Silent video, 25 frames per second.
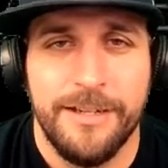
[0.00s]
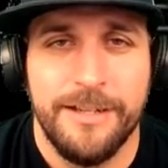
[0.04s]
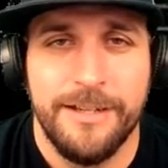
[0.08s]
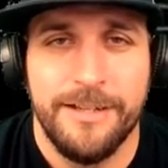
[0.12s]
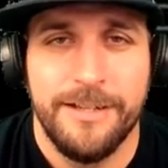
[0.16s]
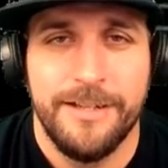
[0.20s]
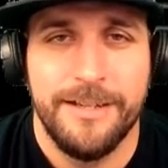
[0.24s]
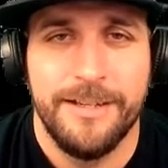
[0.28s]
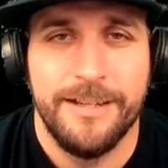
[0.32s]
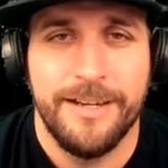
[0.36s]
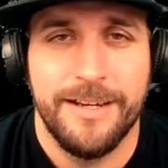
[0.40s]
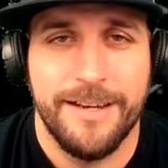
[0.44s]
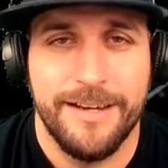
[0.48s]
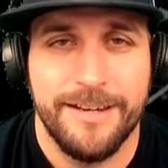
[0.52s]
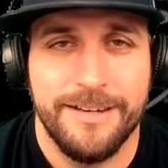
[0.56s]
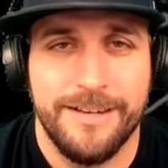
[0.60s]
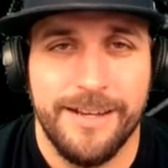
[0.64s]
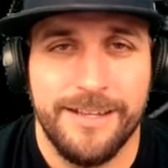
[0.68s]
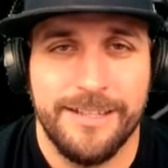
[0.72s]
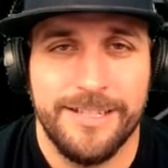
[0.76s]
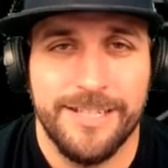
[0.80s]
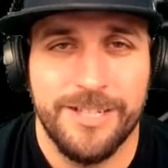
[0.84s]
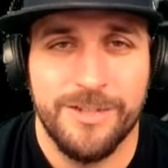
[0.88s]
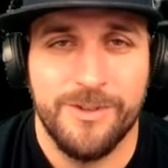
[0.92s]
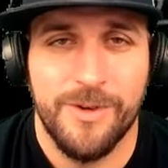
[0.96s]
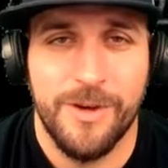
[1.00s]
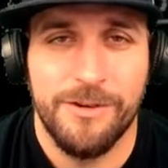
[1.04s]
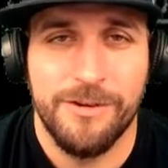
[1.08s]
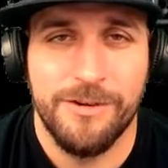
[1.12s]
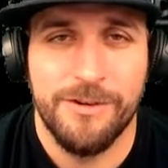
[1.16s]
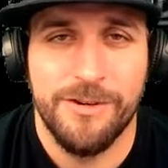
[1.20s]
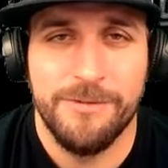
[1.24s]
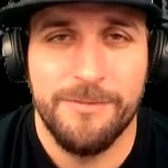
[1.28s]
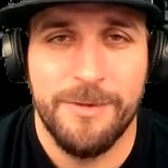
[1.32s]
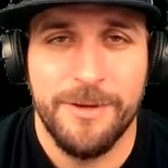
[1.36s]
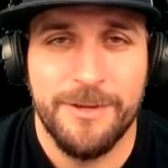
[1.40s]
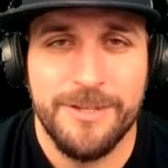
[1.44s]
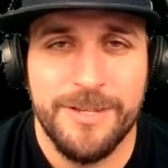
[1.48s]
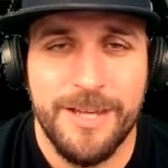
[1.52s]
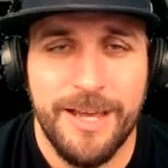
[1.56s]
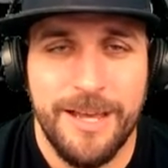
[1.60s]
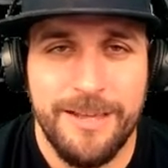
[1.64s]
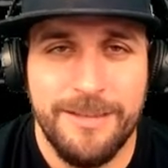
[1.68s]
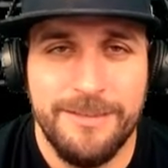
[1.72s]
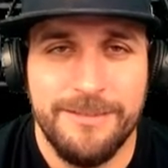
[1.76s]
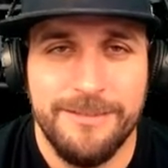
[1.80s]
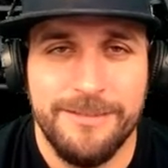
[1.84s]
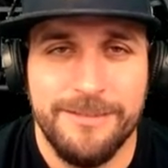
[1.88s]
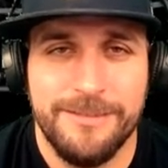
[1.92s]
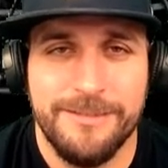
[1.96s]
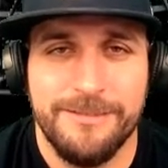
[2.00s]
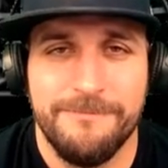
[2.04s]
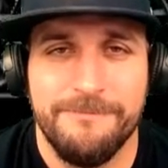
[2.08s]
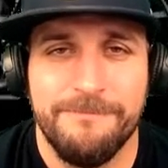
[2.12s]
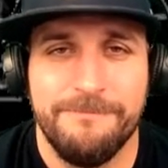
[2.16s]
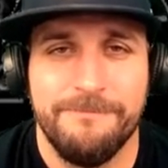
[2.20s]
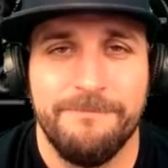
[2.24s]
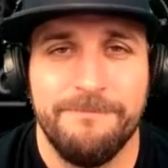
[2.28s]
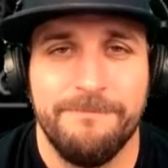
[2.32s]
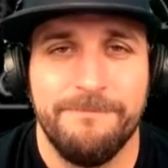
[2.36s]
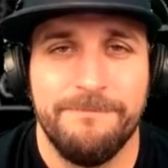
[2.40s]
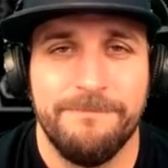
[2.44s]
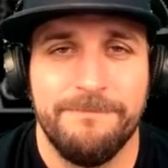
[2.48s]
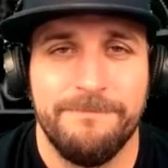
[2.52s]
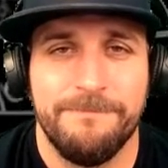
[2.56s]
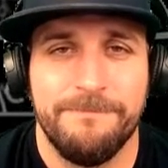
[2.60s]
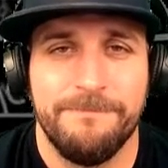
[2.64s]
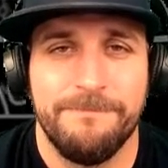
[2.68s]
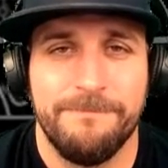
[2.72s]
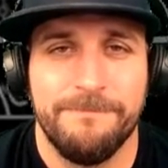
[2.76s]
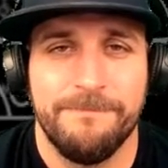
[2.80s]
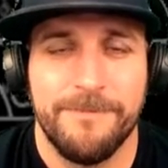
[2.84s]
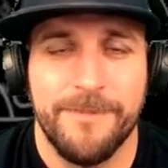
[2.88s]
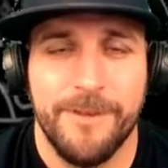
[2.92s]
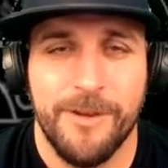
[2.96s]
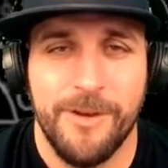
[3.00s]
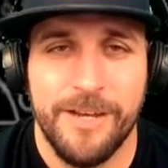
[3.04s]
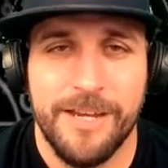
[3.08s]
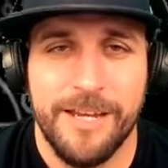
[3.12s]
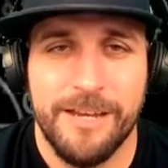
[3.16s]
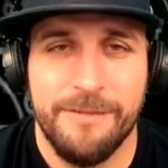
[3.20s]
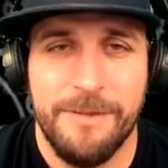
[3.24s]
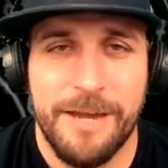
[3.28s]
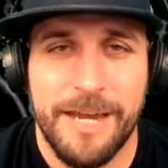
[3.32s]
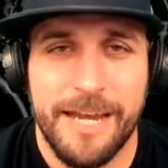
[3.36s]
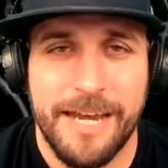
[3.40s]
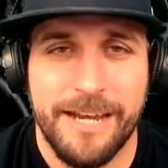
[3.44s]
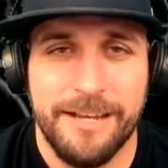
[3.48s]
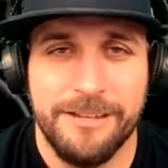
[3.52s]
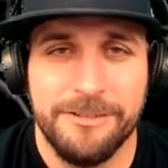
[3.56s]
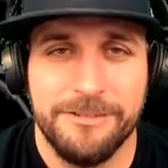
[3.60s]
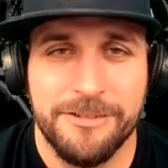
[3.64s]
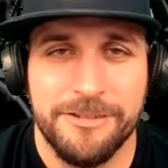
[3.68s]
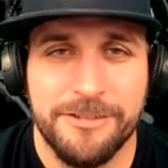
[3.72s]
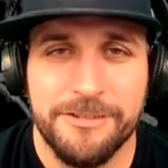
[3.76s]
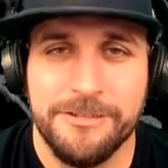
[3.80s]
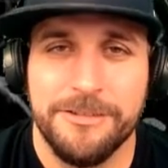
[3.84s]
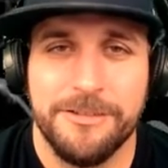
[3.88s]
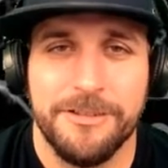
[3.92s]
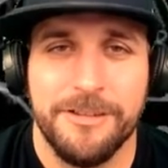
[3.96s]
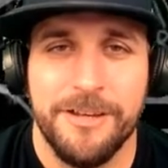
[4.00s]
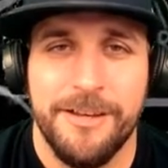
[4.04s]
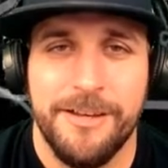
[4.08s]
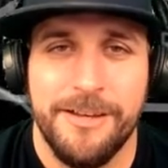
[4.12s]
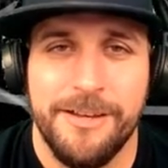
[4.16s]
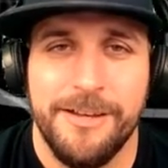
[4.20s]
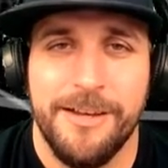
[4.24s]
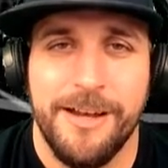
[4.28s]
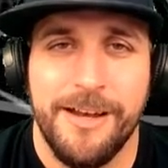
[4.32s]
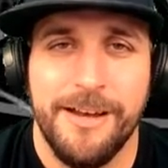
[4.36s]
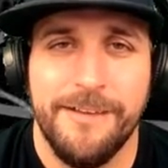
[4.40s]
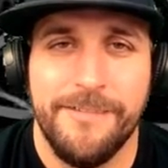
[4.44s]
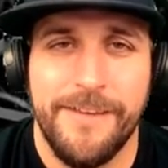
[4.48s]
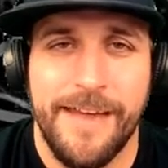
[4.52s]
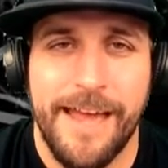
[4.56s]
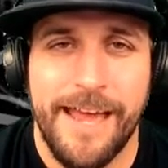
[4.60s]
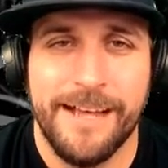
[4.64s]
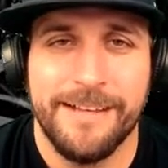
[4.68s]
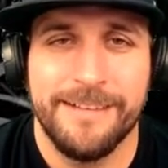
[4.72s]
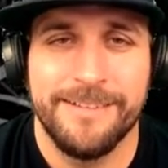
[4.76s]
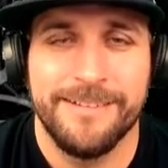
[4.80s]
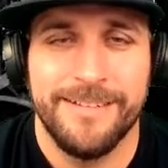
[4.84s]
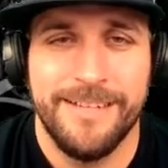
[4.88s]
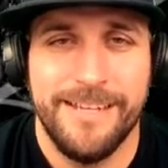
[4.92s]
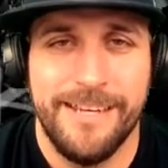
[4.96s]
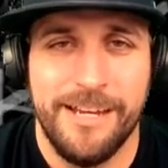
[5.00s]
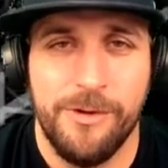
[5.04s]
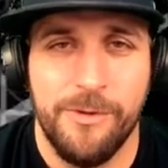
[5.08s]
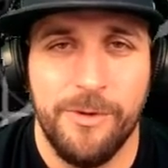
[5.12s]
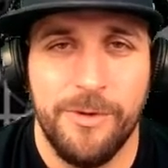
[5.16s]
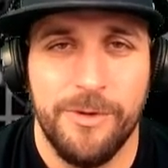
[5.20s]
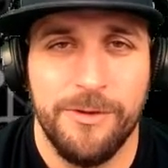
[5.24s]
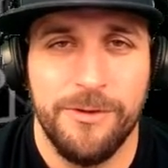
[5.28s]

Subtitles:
And take the square root of both sides. So I get my answers of x equals